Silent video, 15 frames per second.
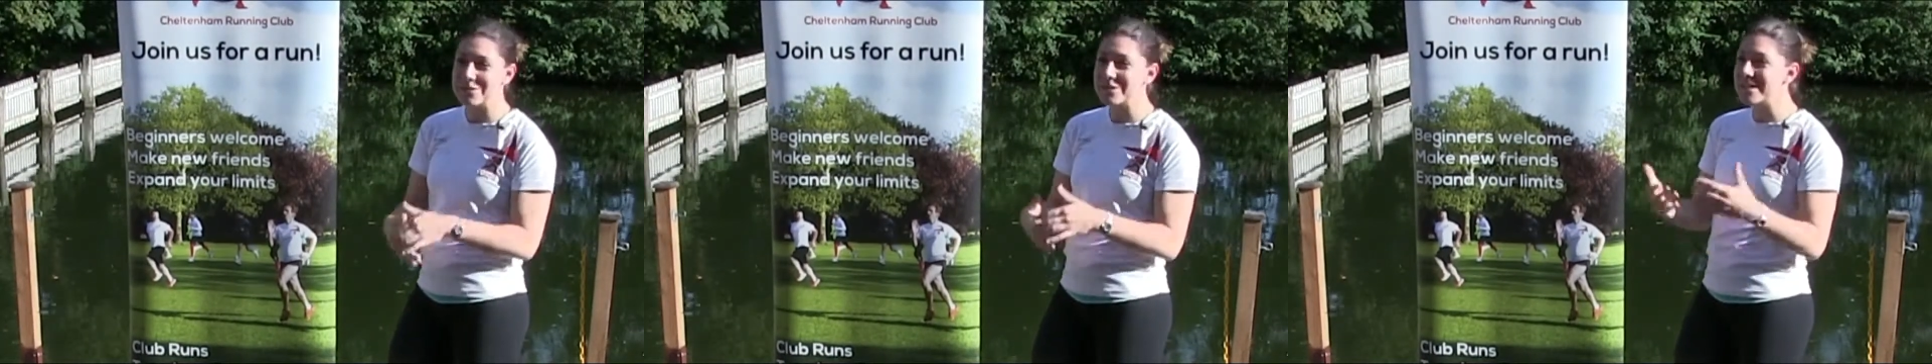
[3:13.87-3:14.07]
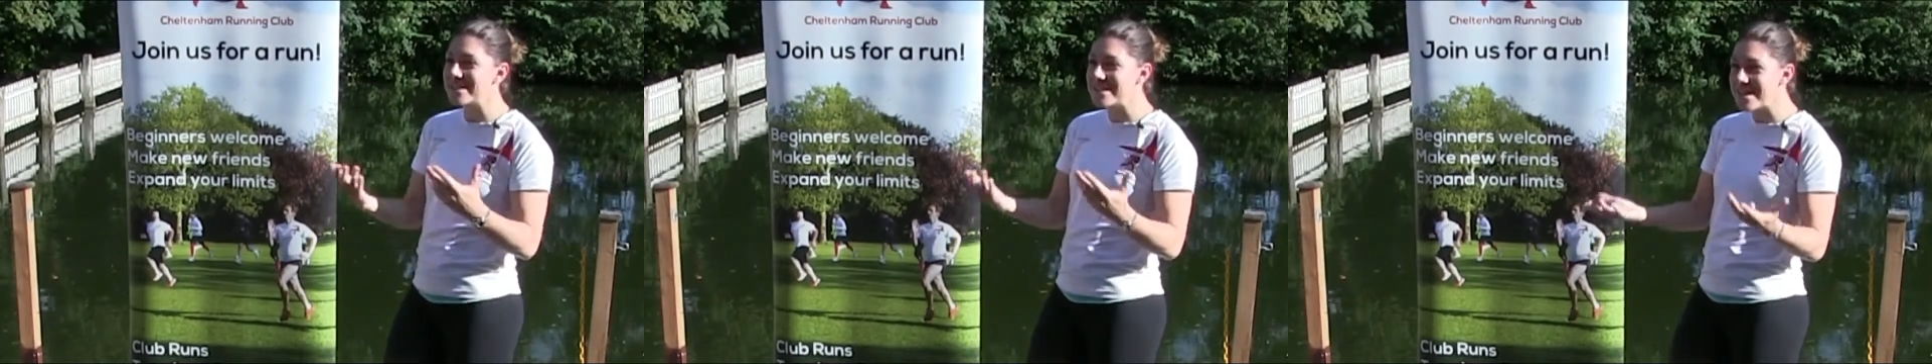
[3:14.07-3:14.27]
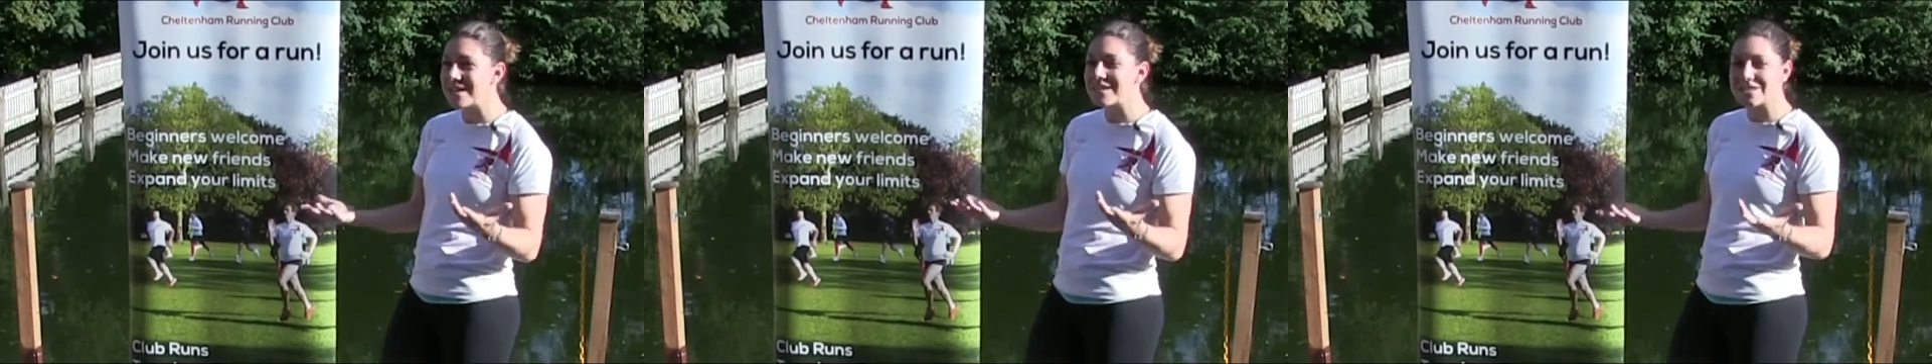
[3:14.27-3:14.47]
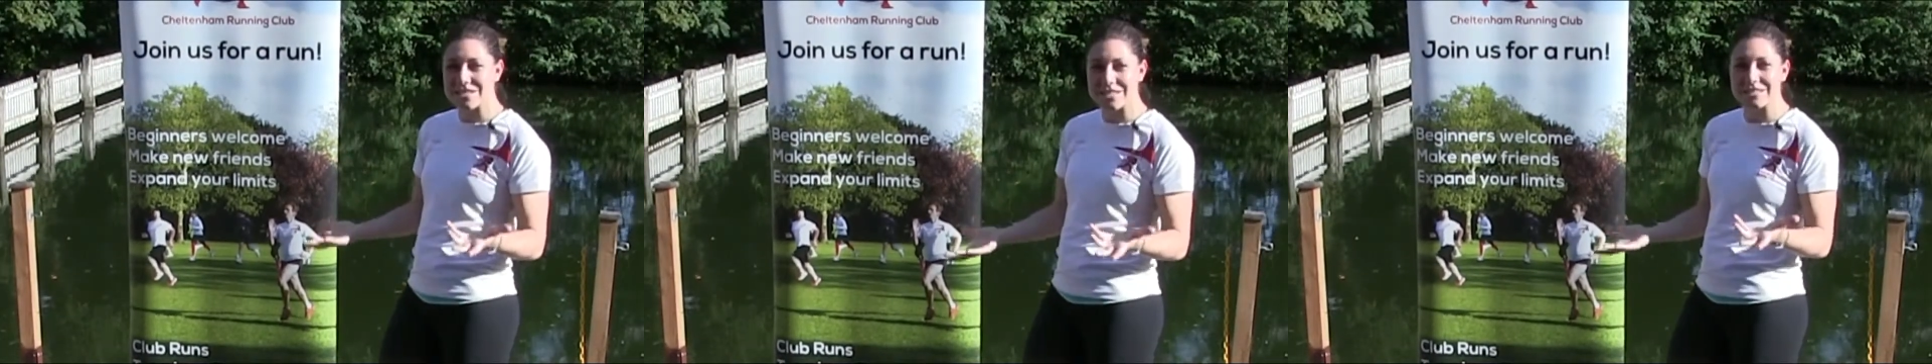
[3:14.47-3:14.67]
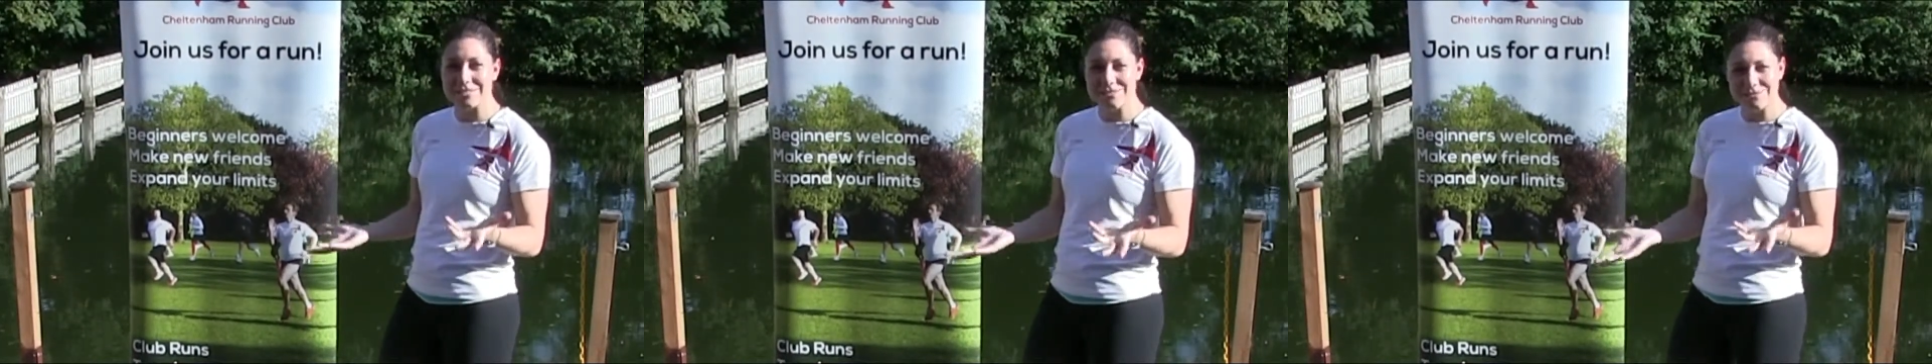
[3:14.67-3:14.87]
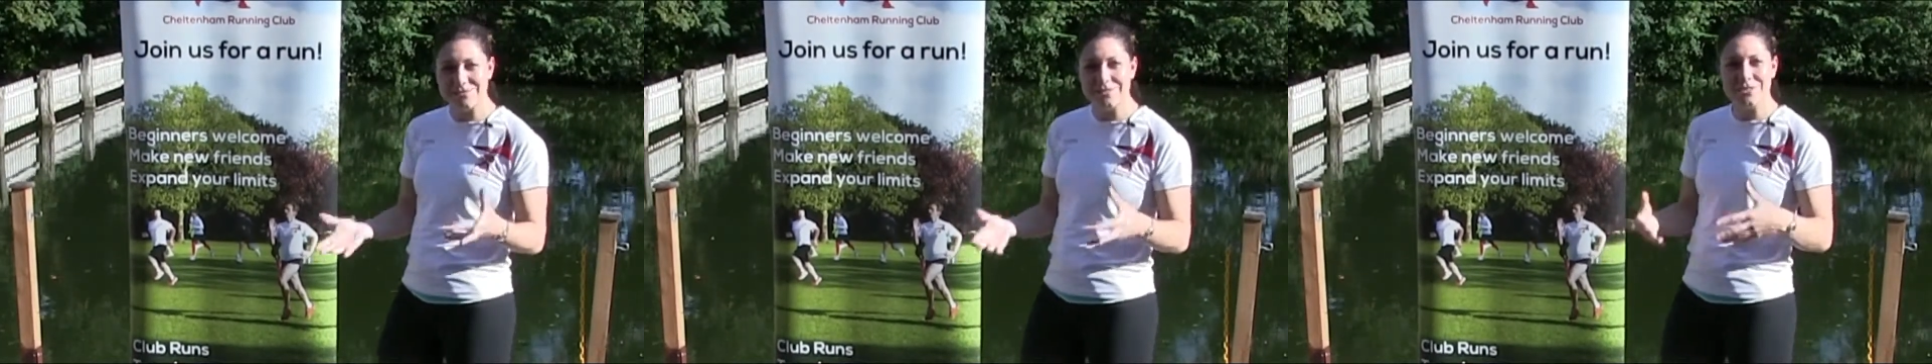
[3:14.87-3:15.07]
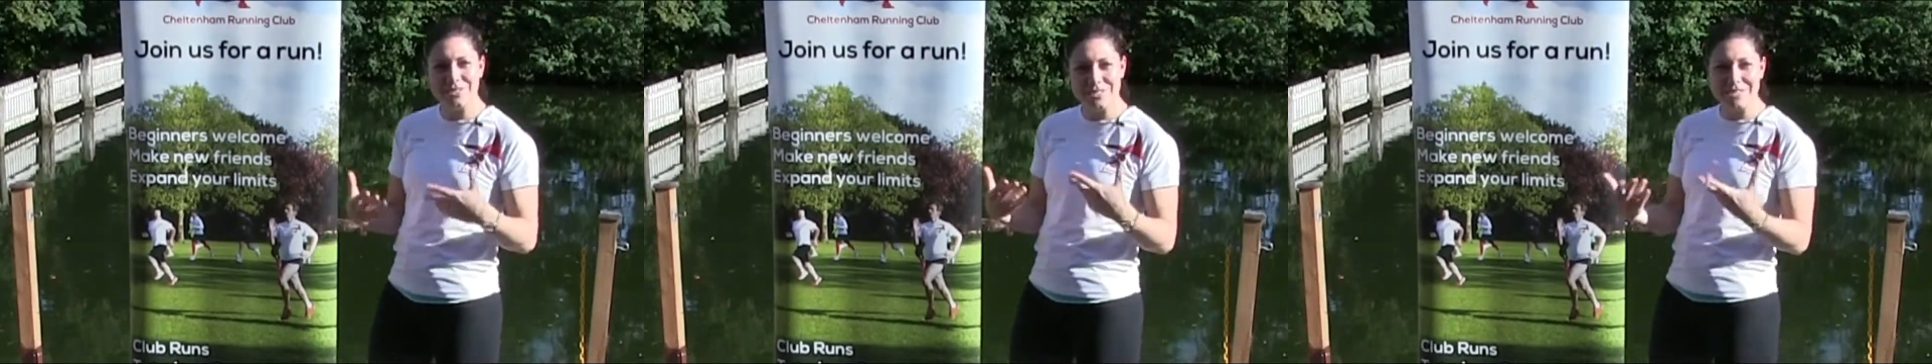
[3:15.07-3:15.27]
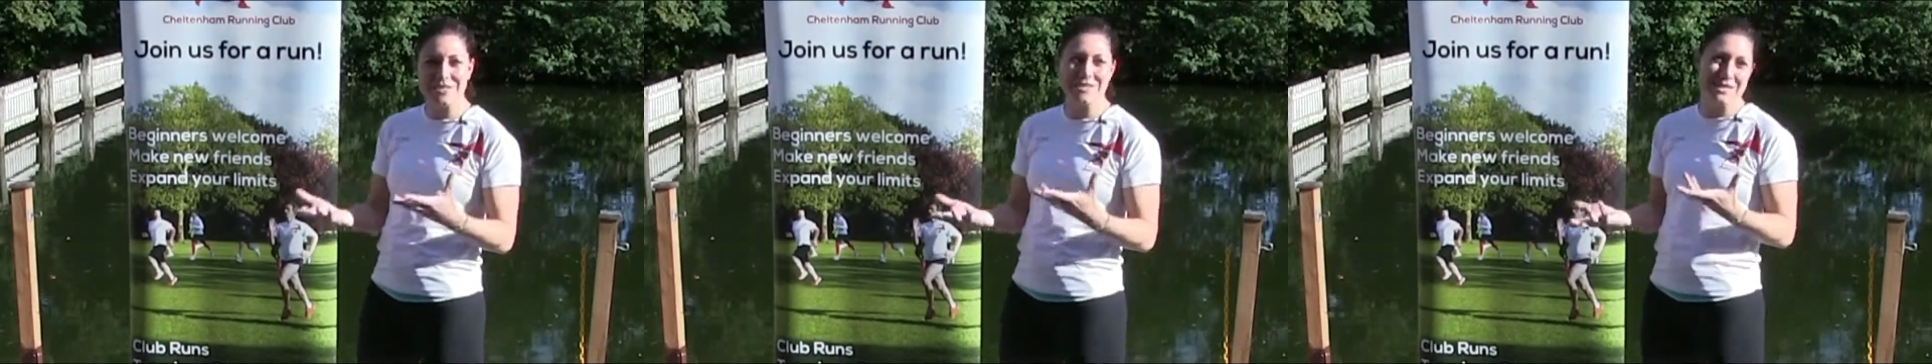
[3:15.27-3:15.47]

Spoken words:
So in a nutshell, those are